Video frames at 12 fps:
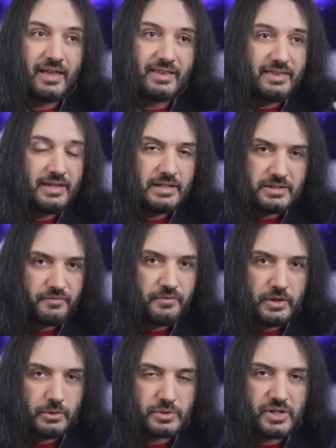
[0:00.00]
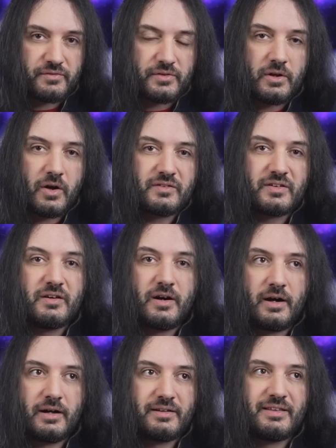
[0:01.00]
These views have not
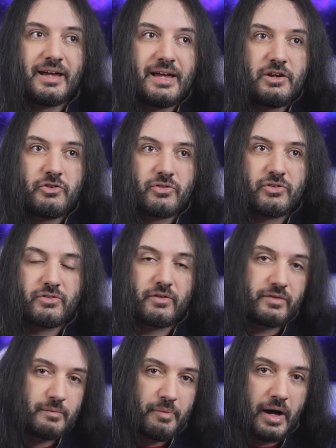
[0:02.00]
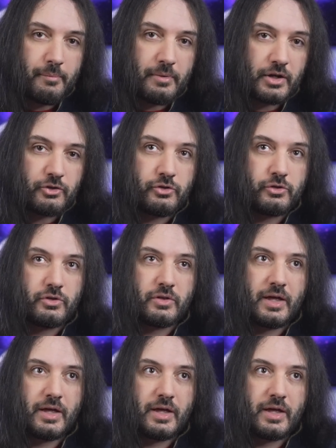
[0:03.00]
garnered the interest of the public due to